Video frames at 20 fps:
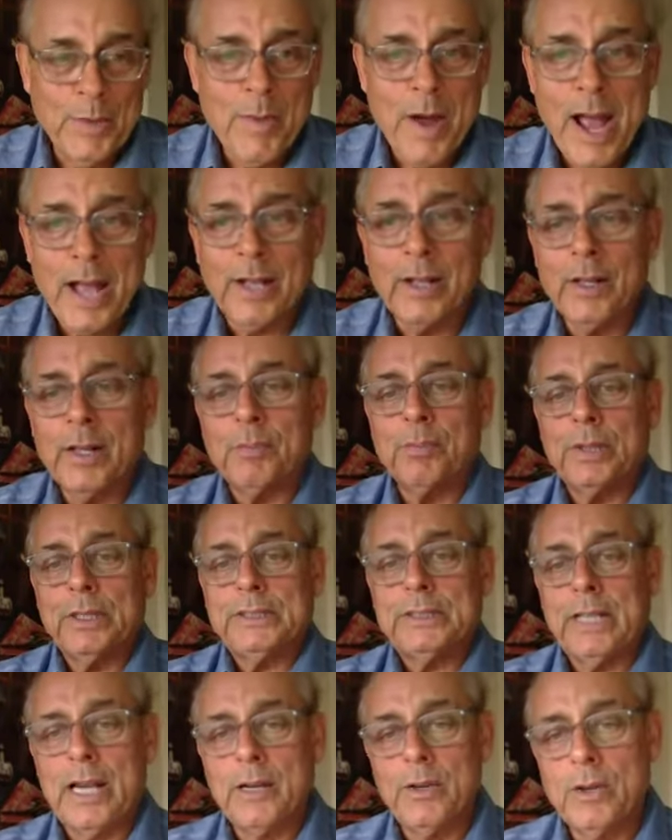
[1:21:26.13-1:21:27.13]
Thank you,
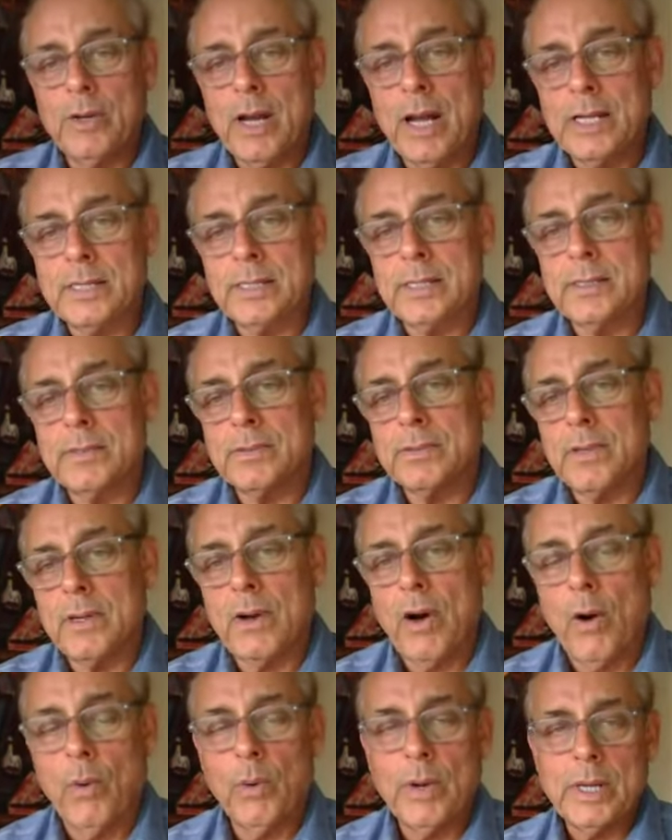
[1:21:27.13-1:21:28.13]
Michael. I appreciate you
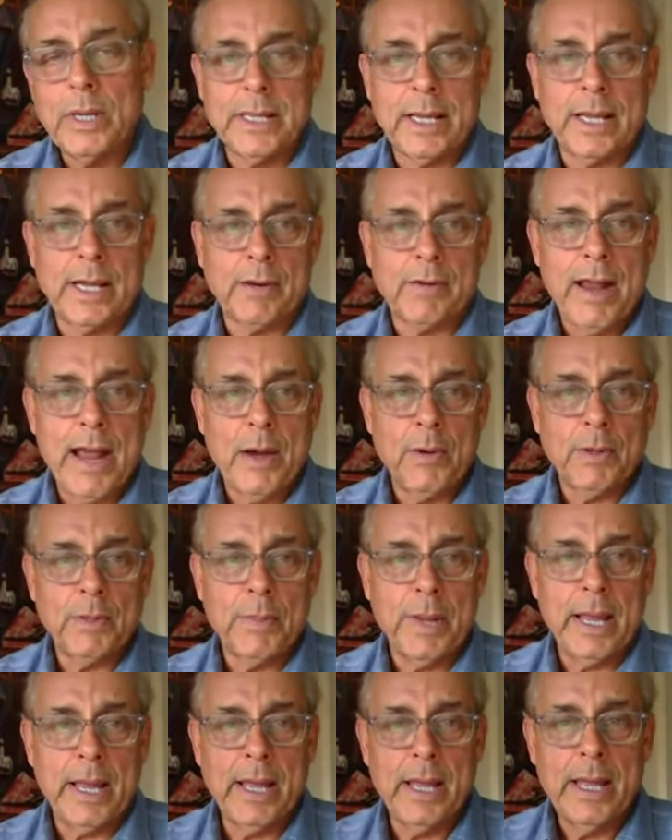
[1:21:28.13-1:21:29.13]
guys always
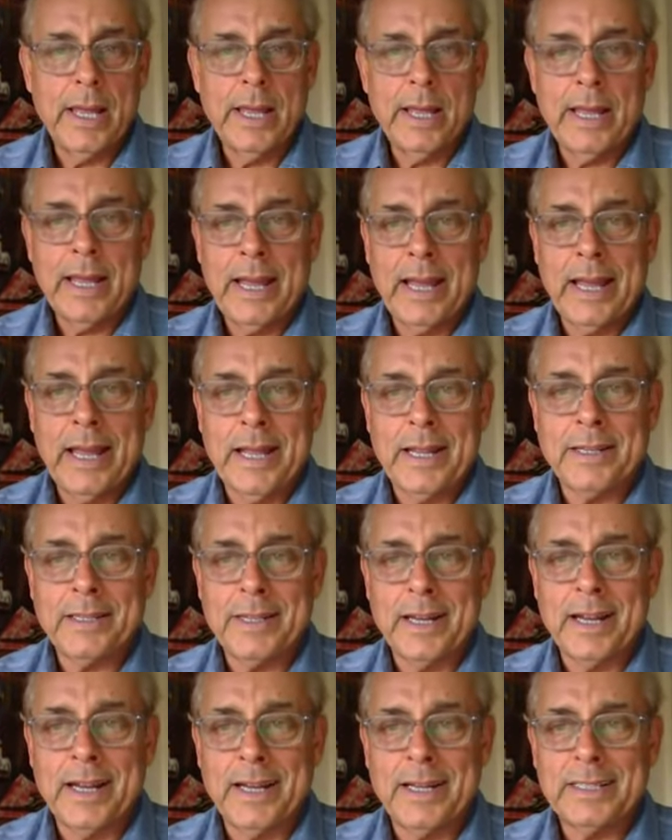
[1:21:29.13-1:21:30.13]
sticking around with me
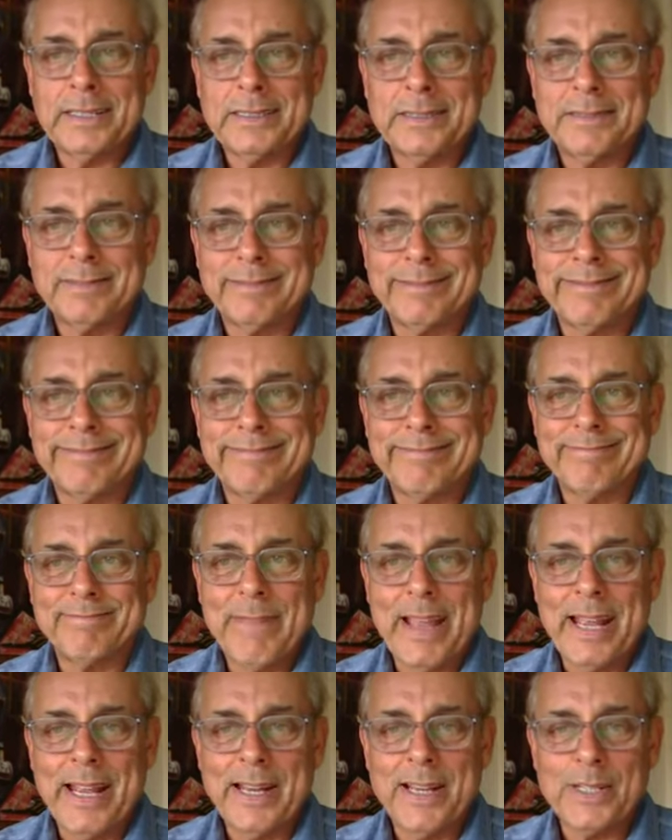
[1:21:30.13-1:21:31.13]
and
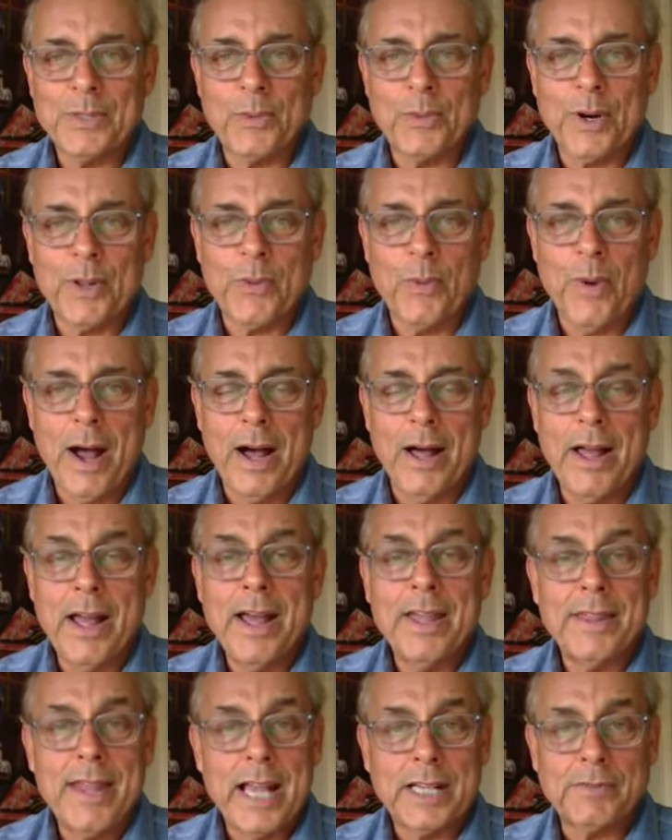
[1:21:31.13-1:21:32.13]
making this
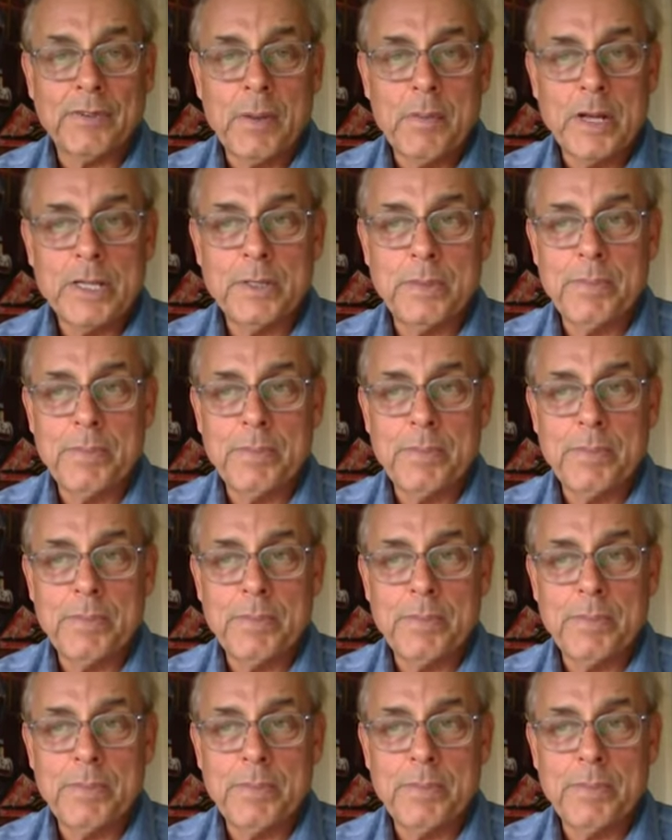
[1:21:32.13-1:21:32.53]
worthwhile.